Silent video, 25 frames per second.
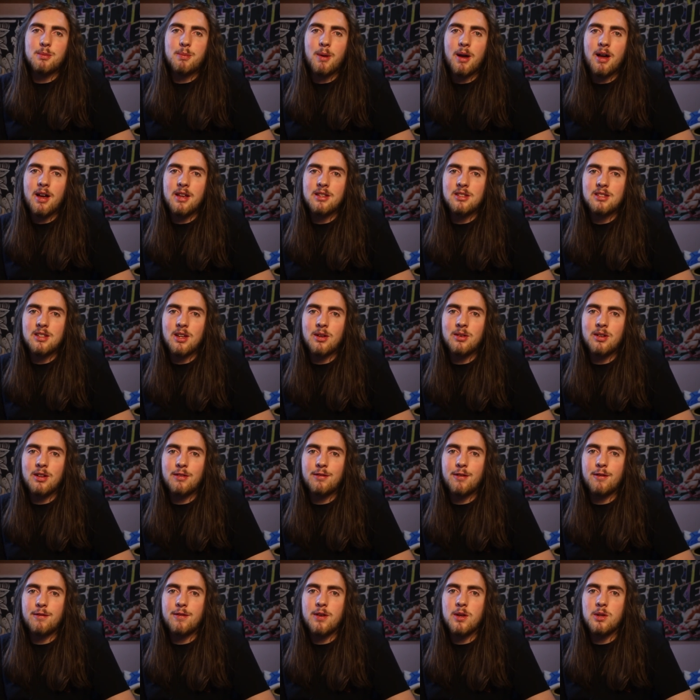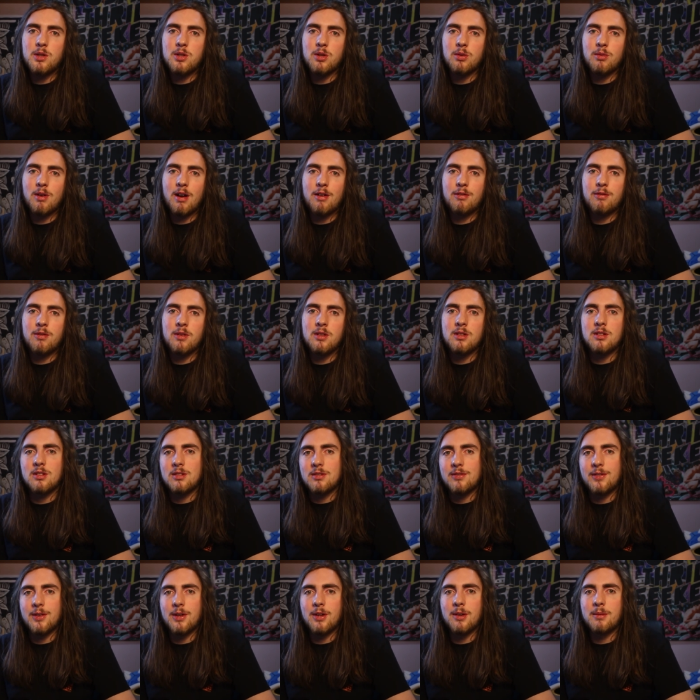part is only for future reference
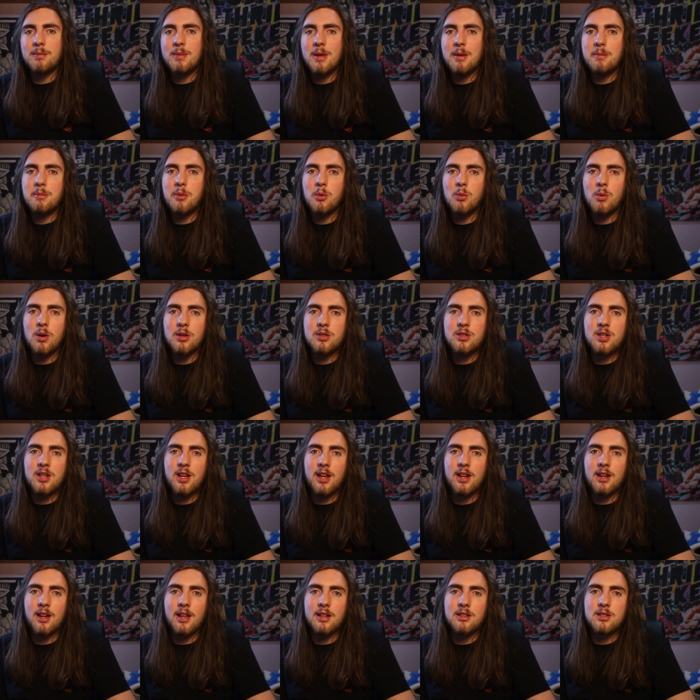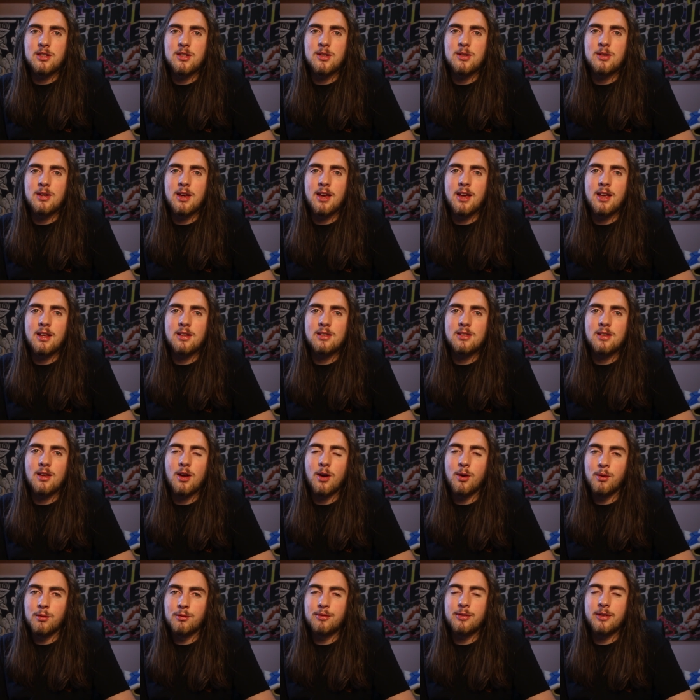for people watching in like 2 years,
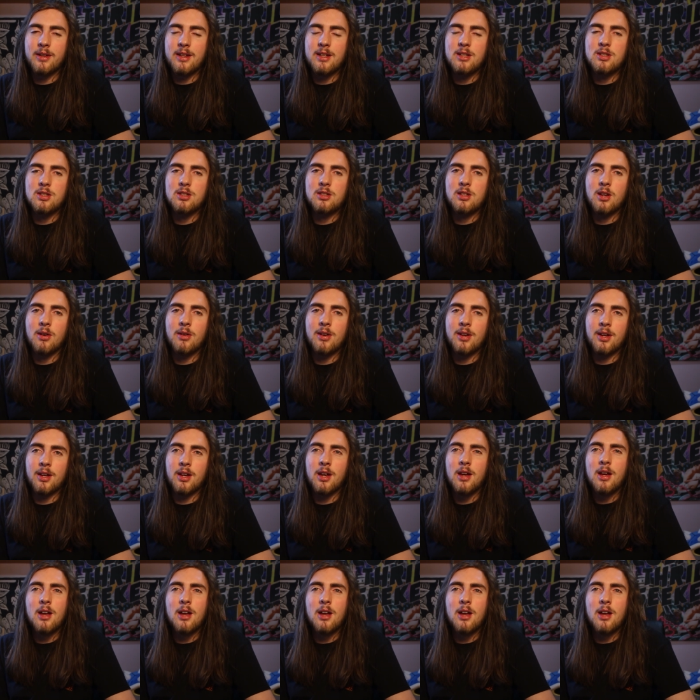hopefully just going,